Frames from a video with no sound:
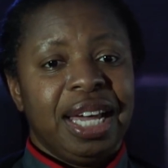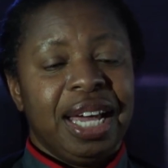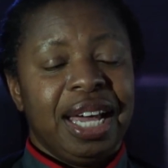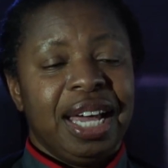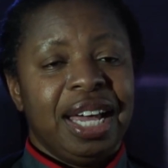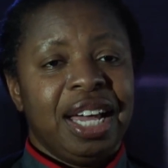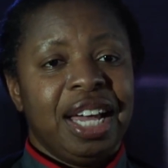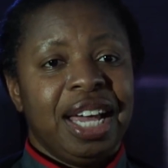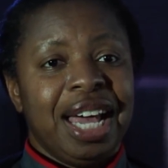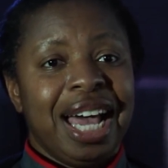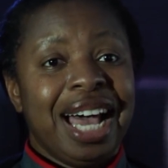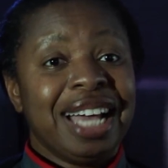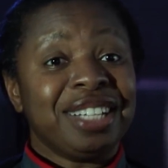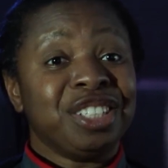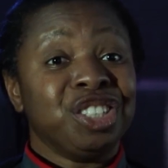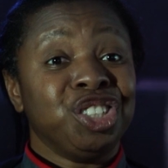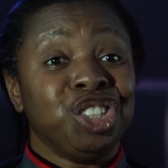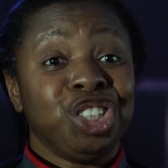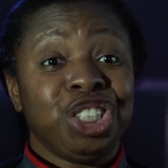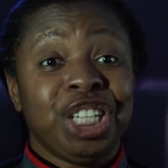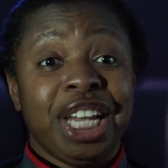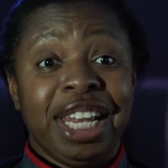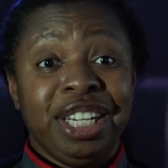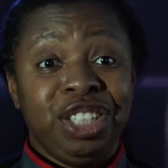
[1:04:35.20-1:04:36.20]
uh,
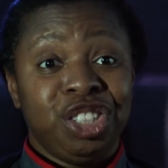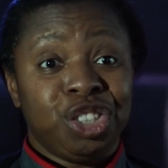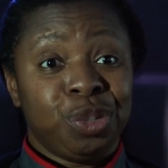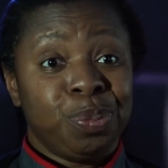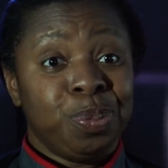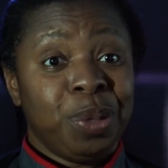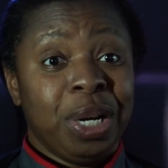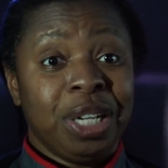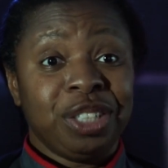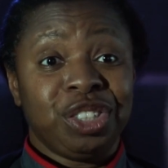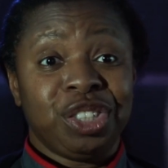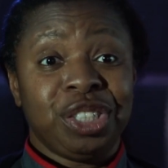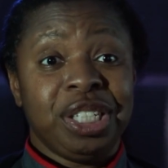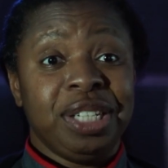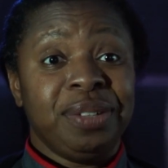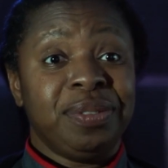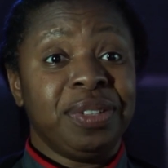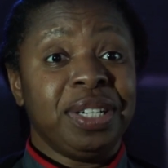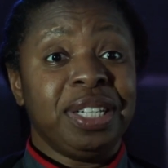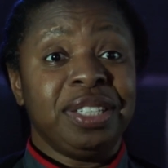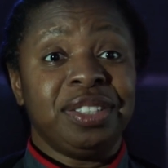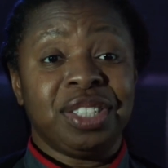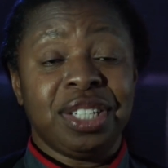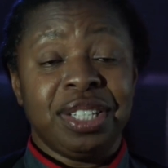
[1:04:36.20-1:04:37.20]
hasn't changed much,
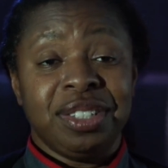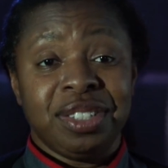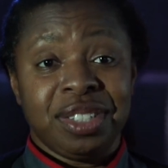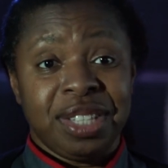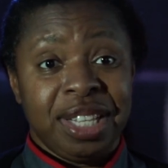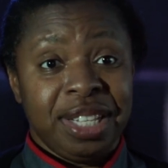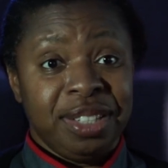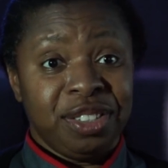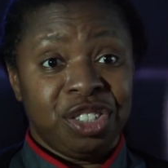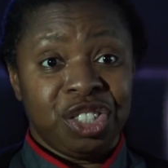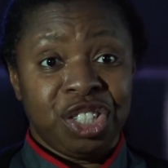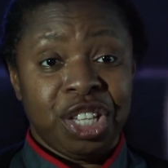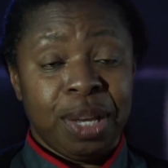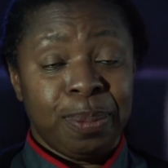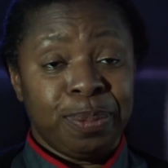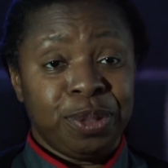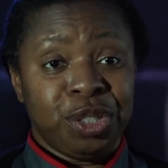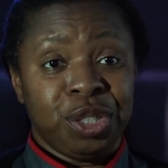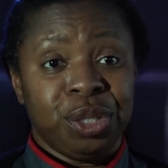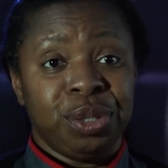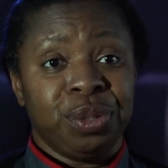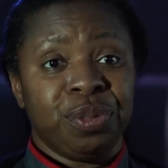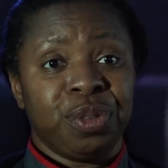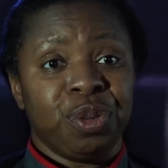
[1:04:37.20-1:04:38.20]
even in, since the
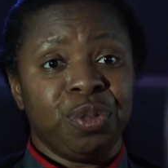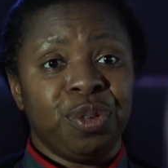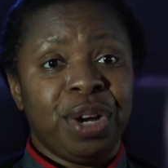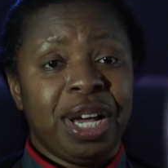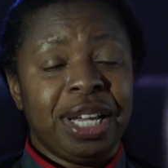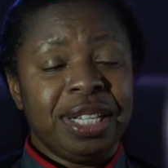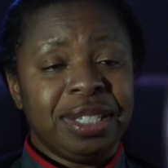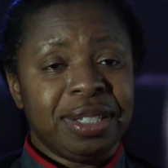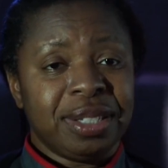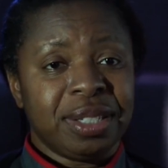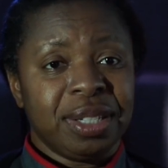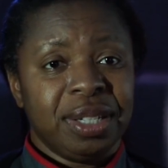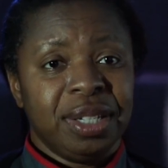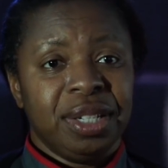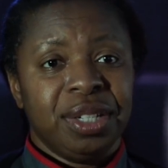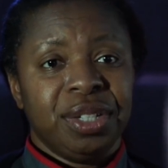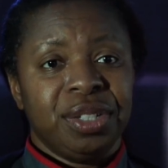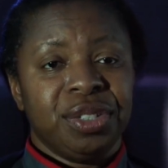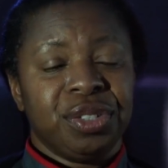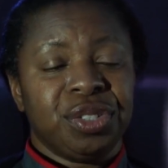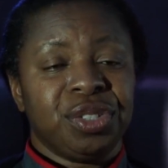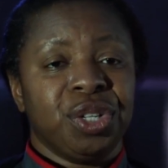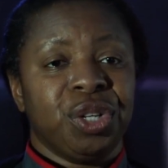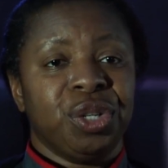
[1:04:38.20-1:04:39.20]
inception of the WRES.
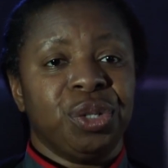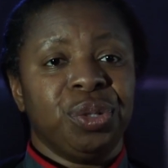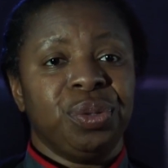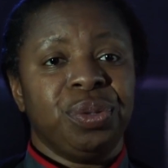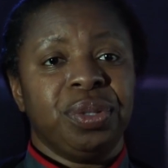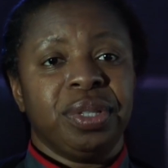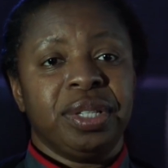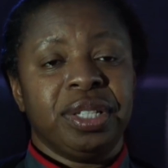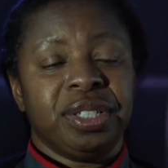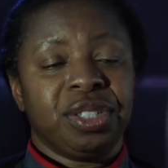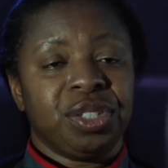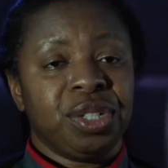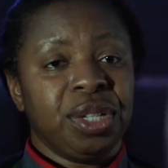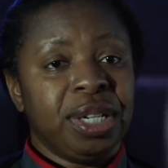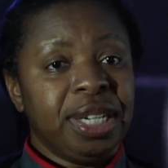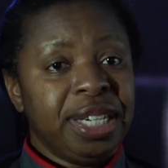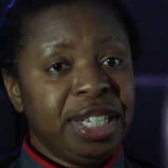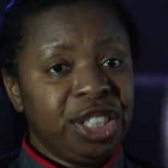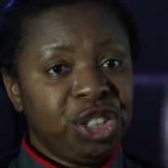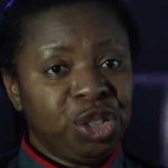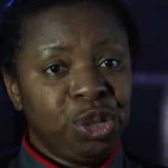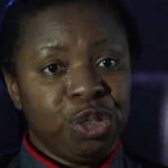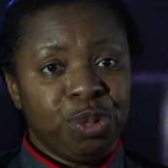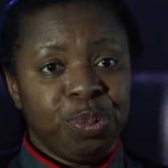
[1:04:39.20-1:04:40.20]
So, there's still an
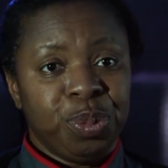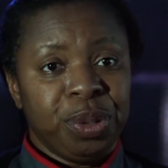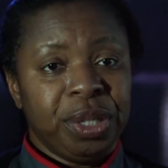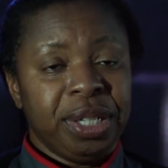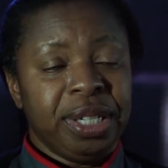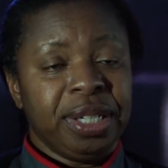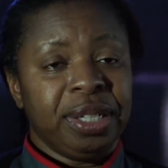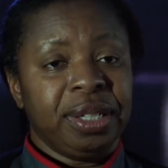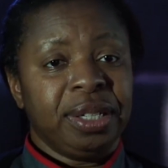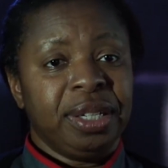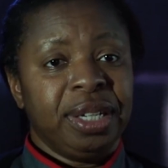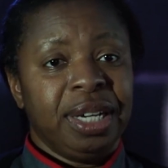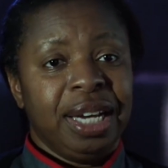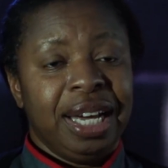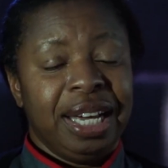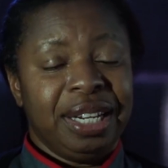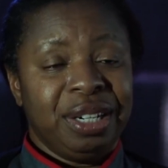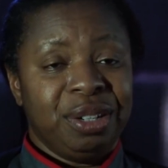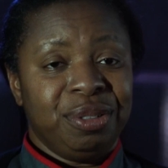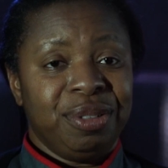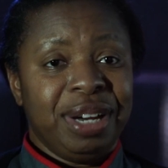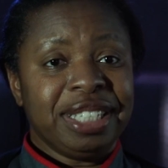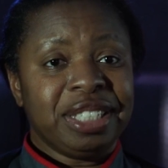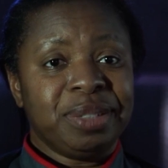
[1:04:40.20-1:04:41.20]
issue of bullying and
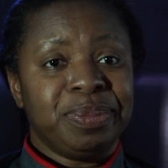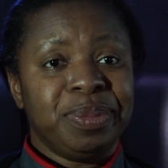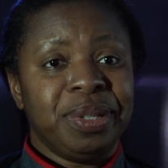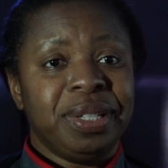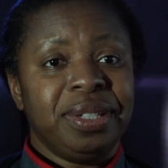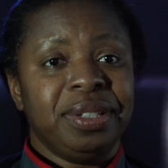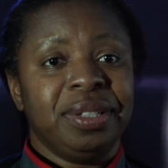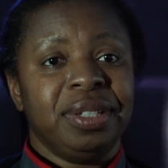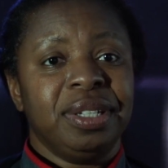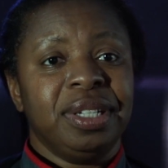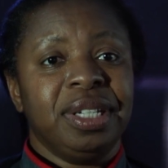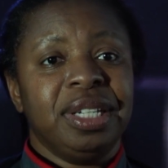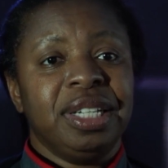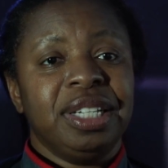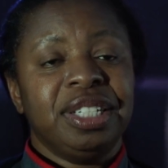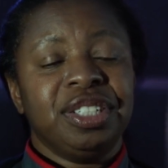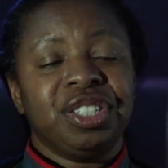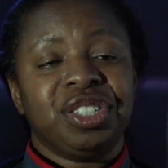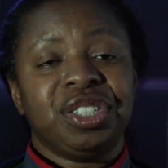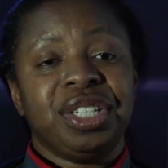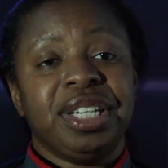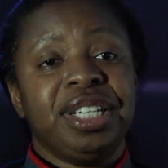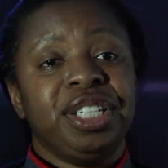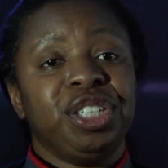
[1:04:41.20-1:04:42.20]
harassment,
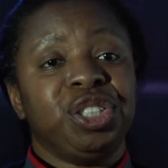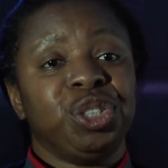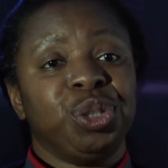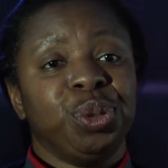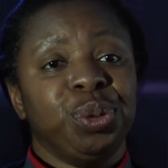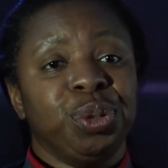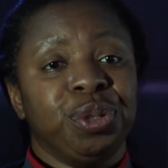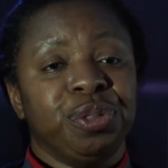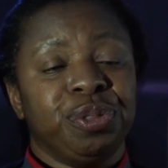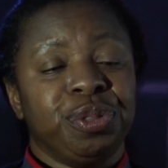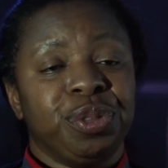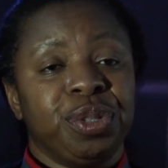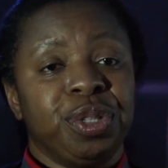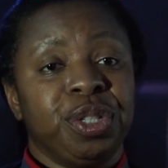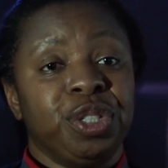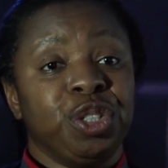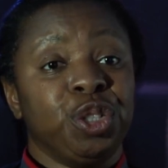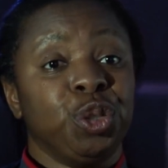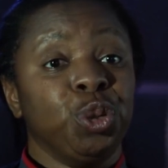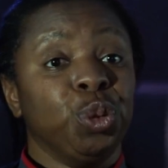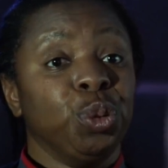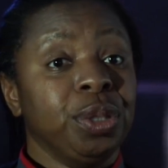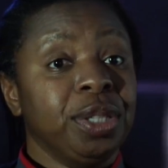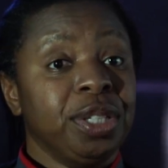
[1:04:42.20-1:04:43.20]
still an issue of the
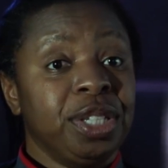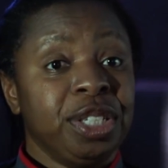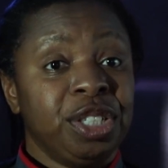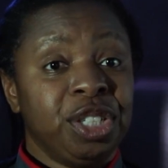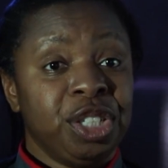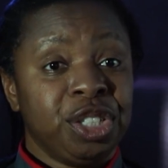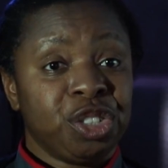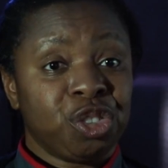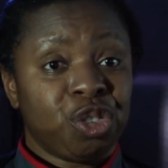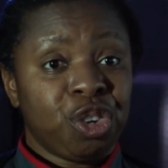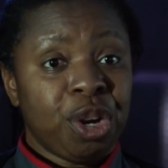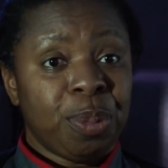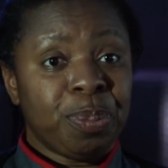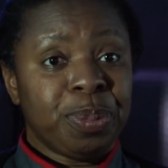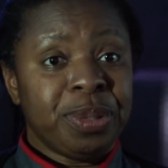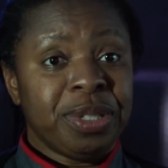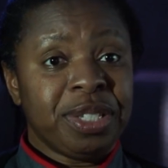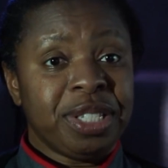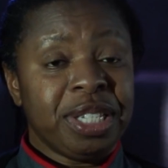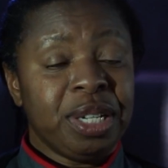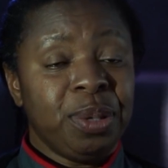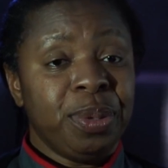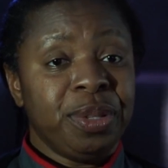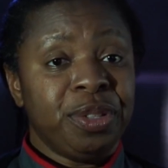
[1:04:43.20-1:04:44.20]
short the
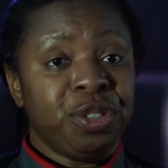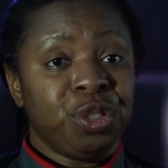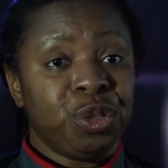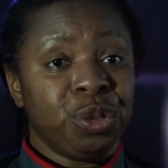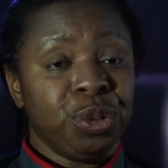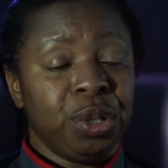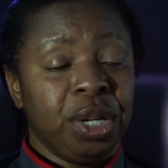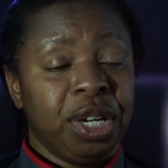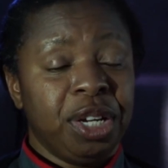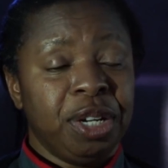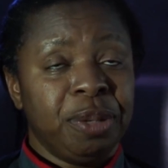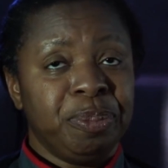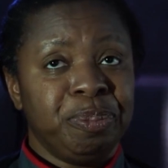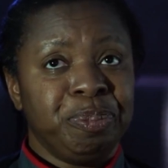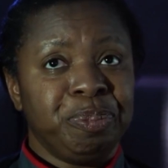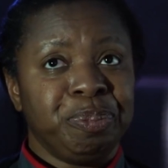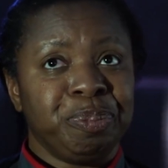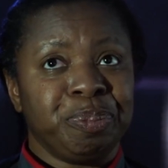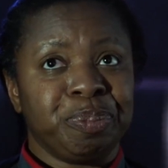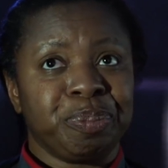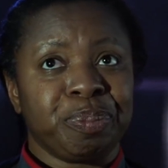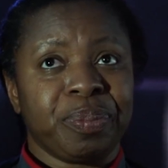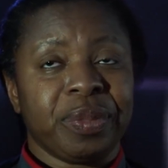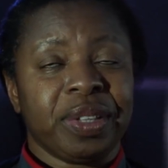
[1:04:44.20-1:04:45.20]
discrepancy with
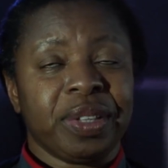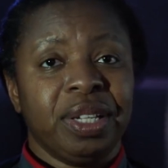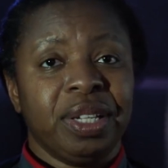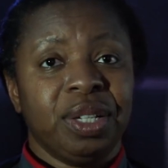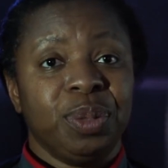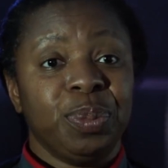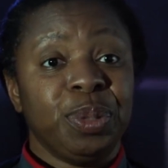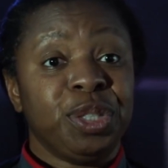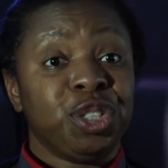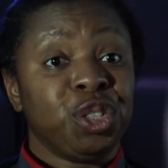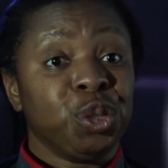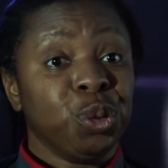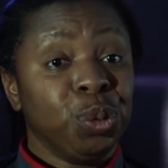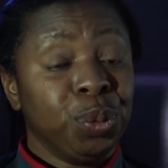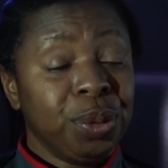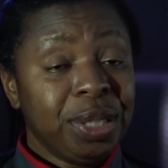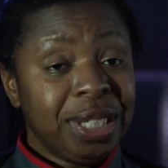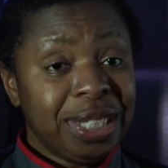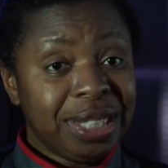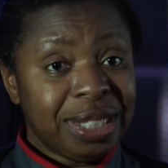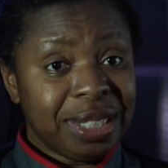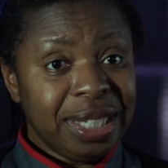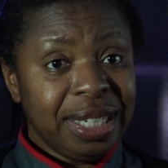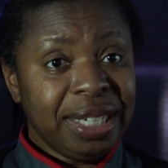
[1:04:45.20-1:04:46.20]
um, with
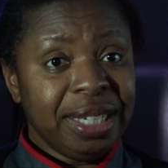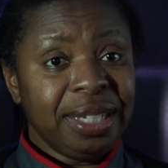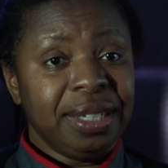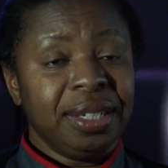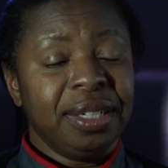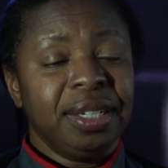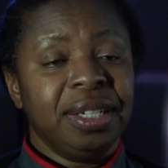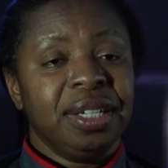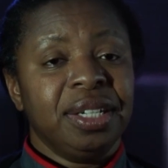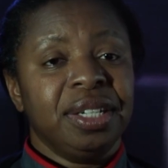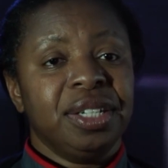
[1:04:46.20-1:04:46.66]
shortlisting.